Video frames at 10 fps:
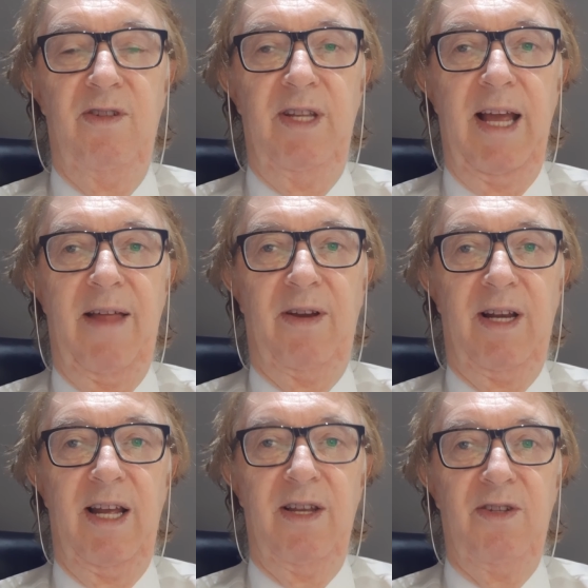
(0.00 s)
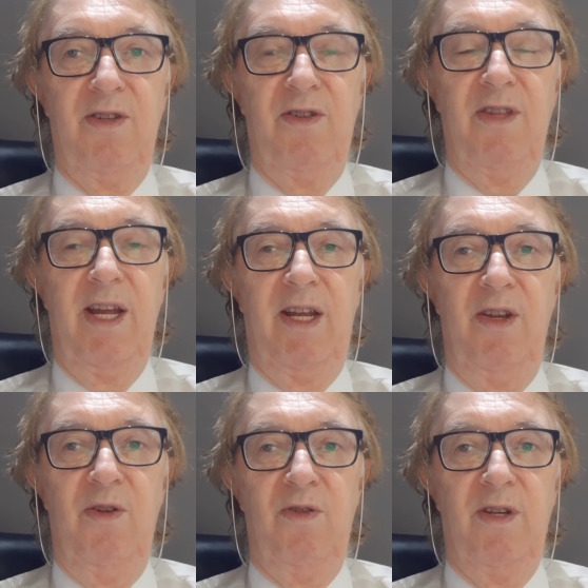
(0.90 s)
the other classes. They
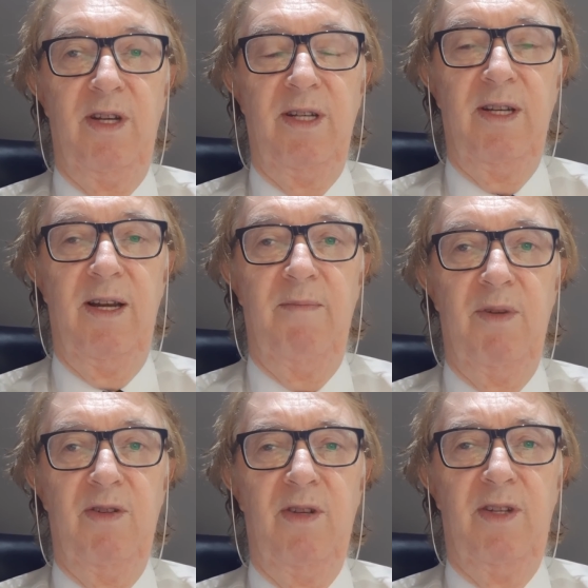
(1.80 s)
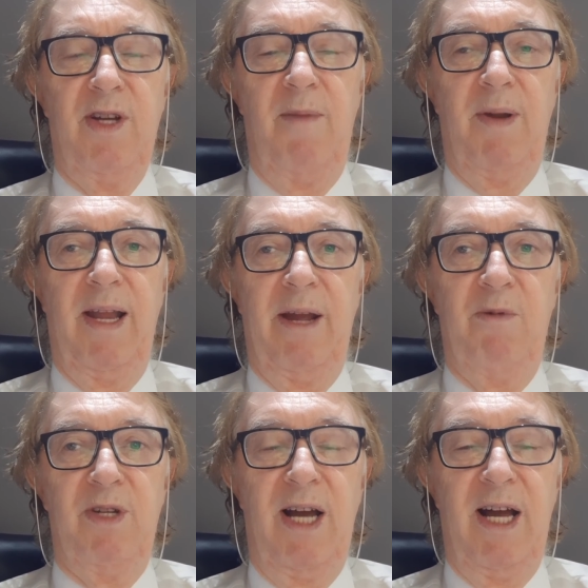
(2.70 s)
can use a type of
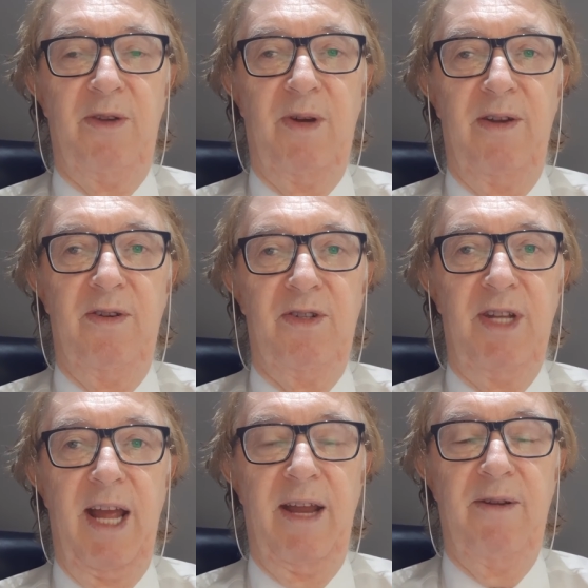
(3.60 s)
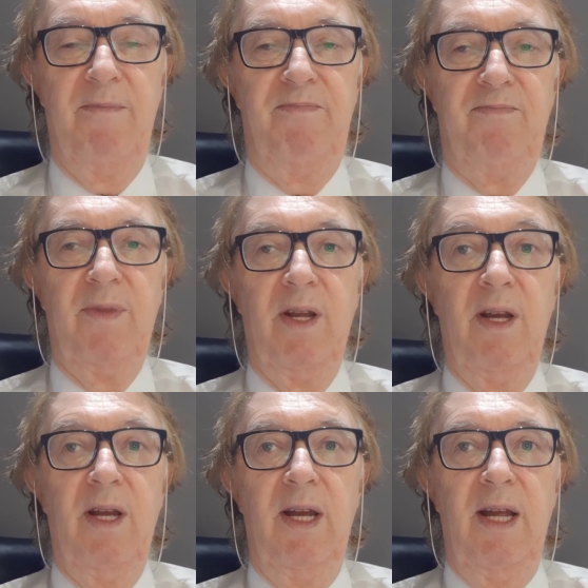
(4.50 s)
language hard to understand.
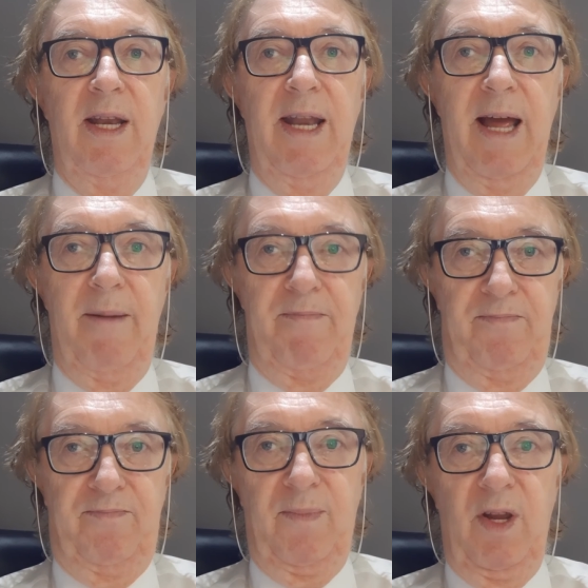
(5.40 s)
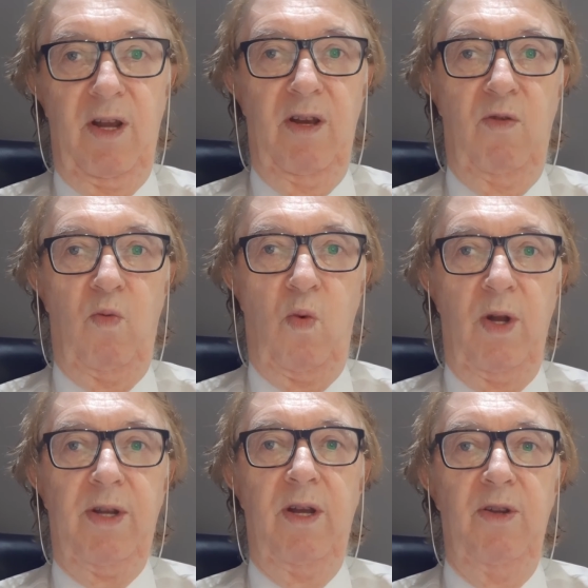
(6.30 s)
Now,
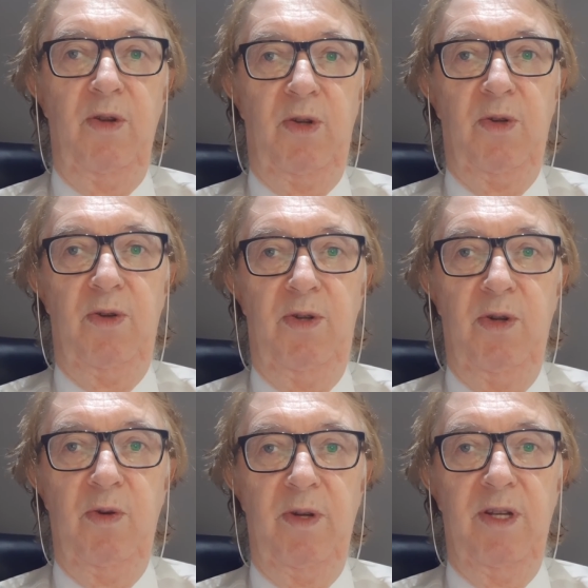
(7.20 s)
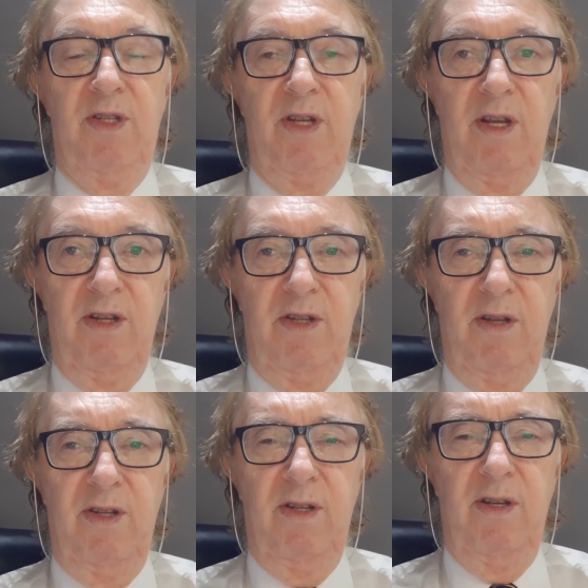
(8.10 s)
what you should do
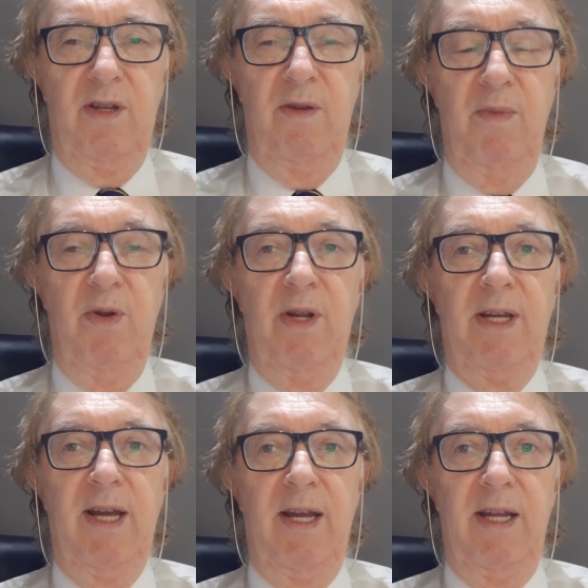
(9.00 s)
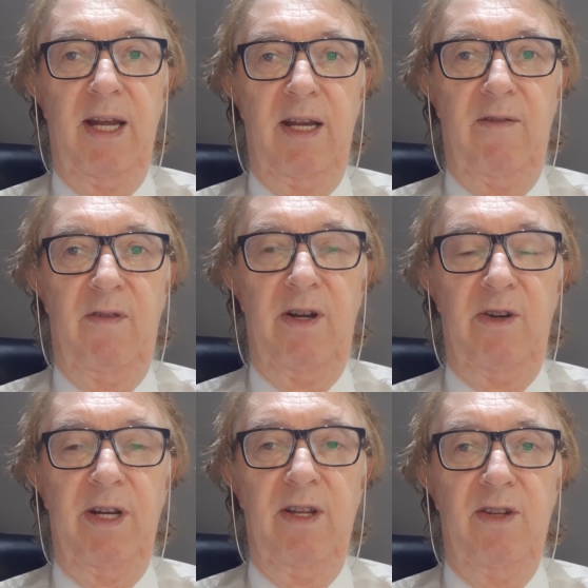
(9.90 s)
is communicate in a
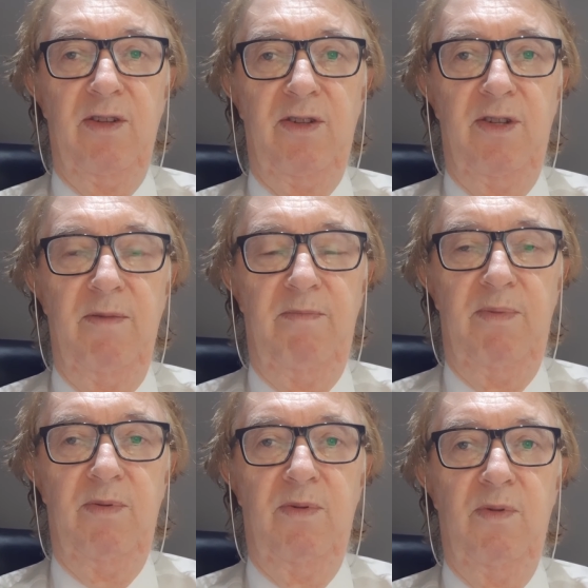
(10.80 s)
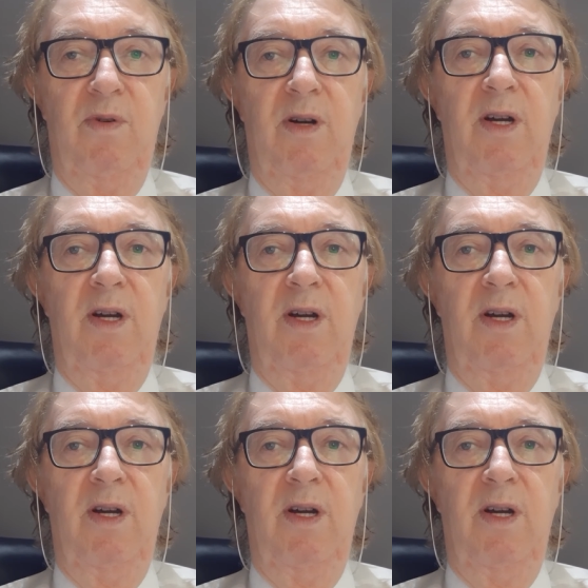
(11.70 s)
very simple,